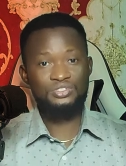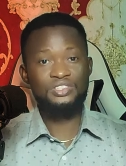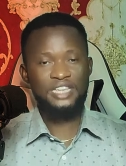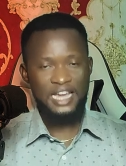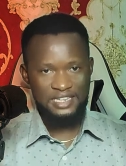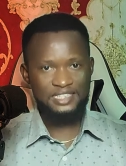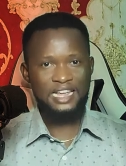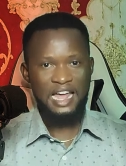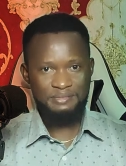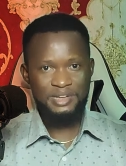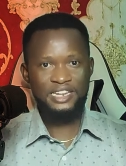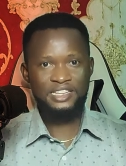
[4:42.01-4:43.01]
Yes,
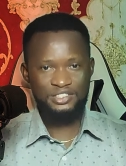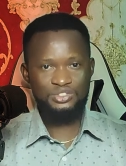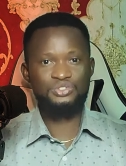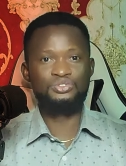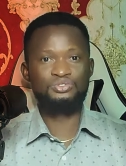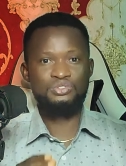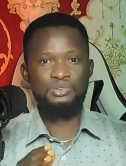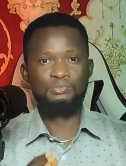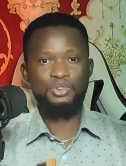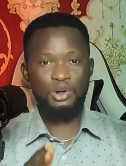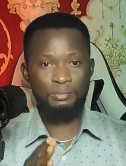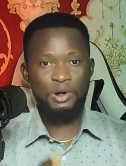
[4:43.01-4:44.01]
I mean it.
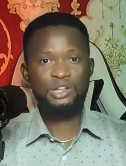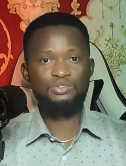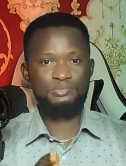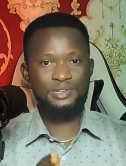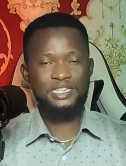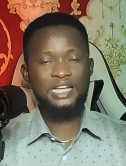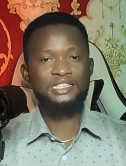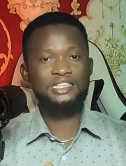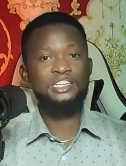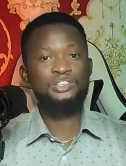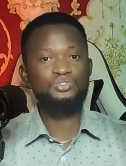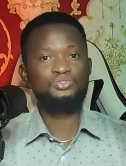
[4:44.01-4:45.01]
Your money will be
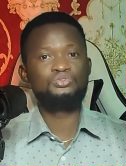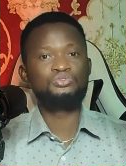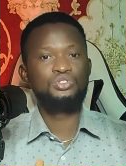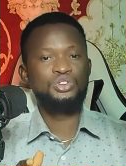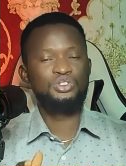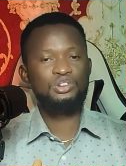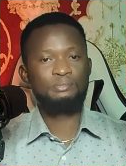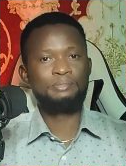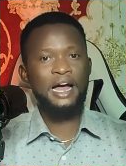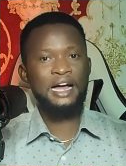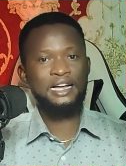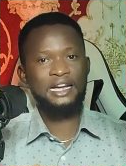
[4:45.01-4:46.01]
sent into your
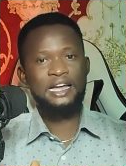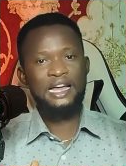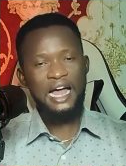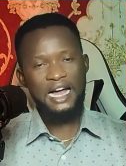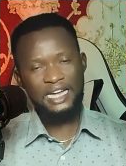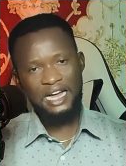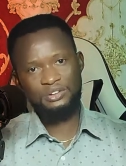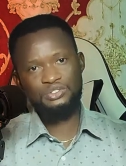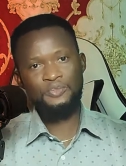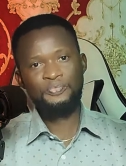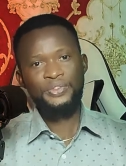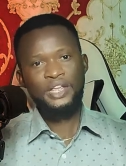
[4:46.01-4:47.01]
bank
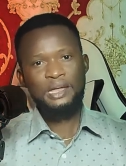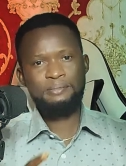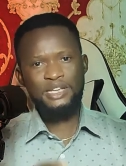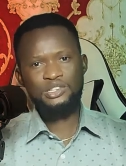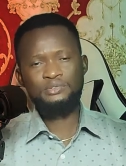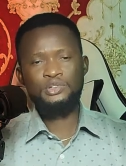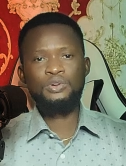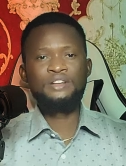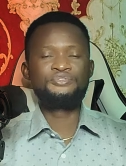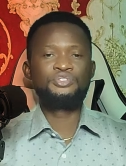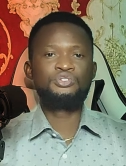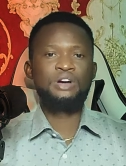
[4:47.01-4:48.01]
account. In my
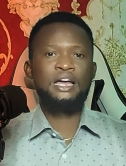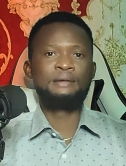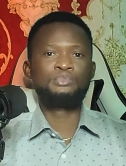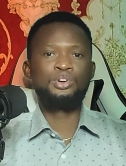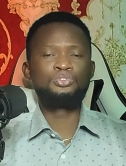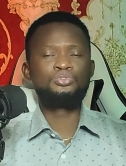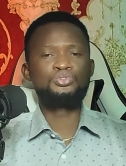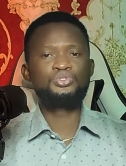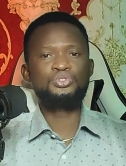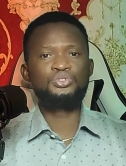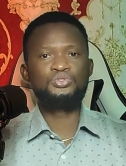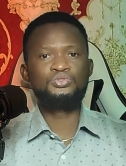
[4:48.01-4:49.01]
subsequent video, I am going to
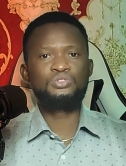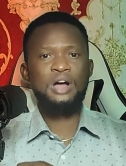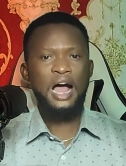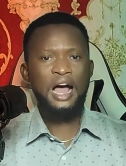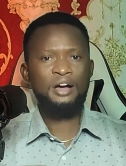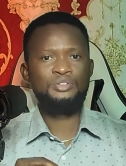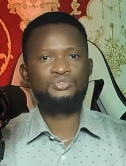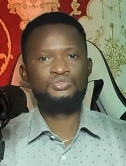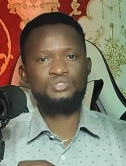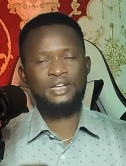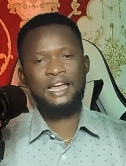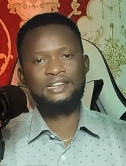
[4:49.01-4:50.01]
show you how
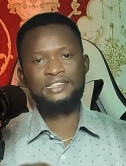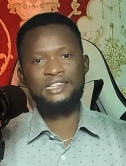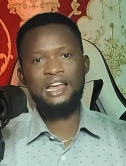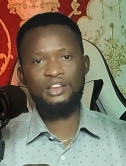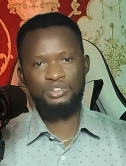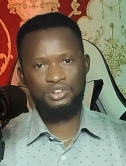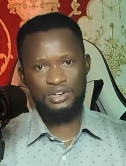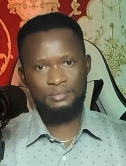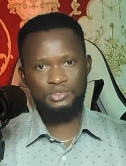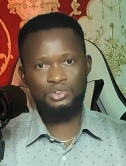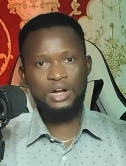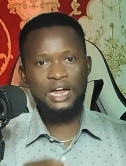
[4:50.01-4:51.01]
you can sell your
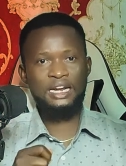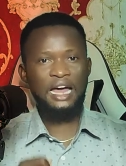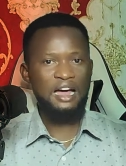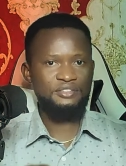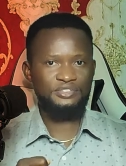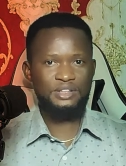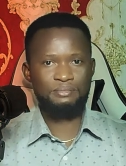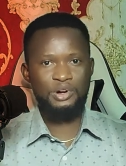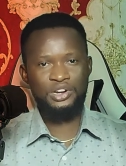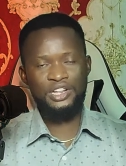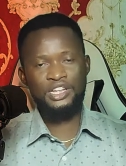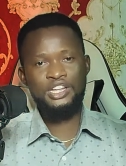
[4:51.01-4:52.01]
crypto and have the
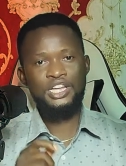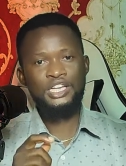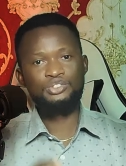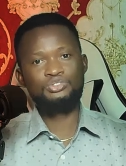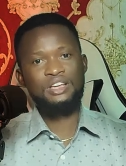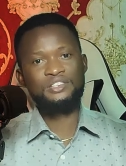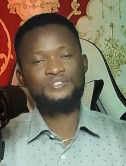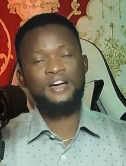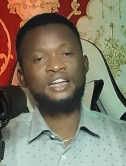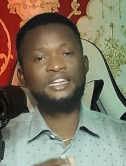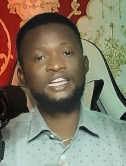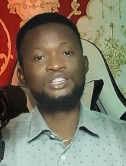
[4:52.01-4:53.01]
money
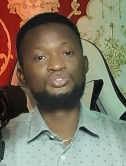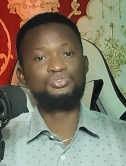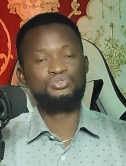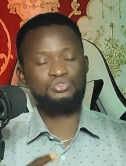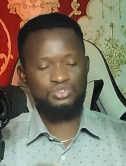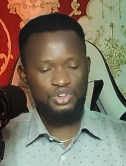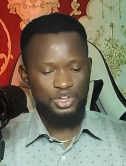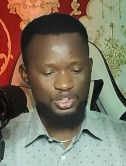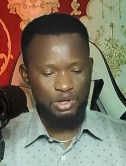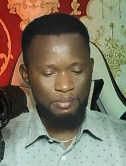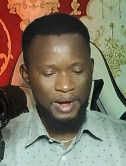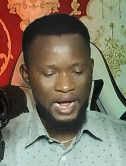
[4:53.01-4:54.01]
transferred into
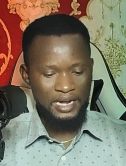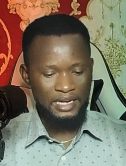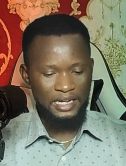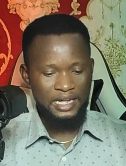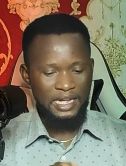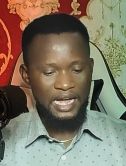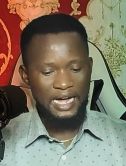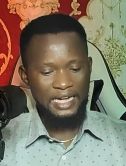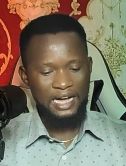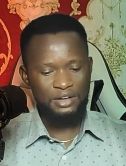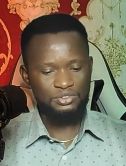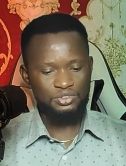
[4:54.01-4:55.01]
your bank
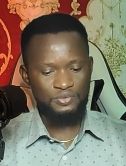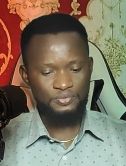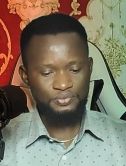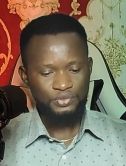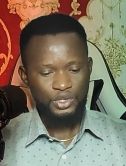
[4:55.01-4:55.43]
account.